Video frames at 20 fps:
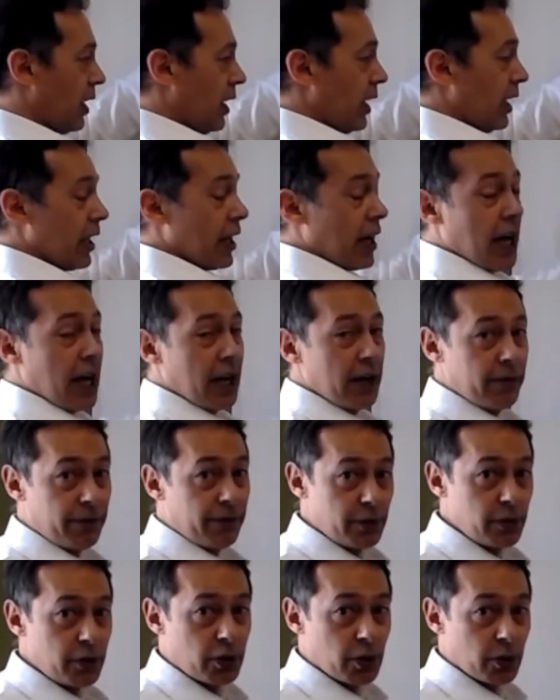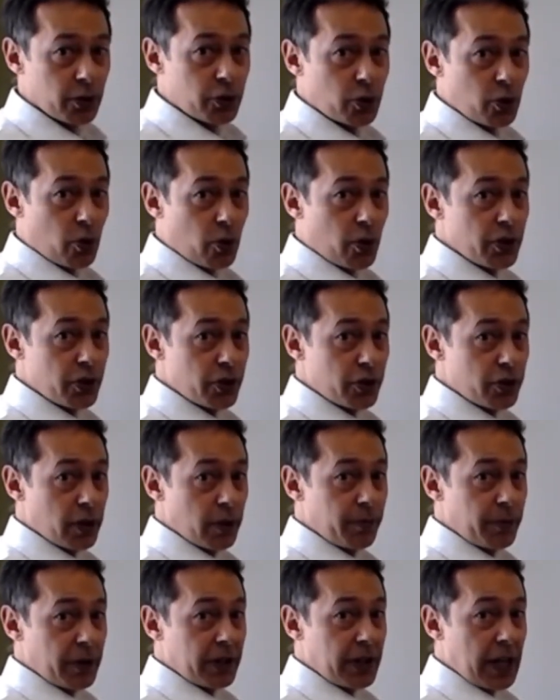In high fructose corn
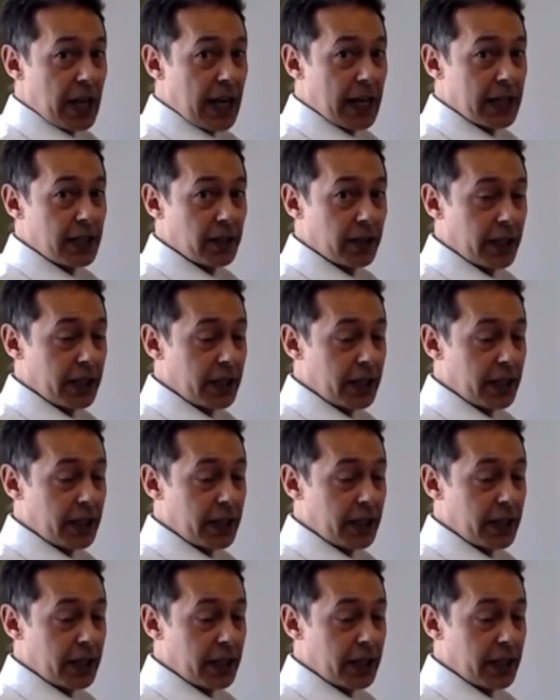syrup that they add to like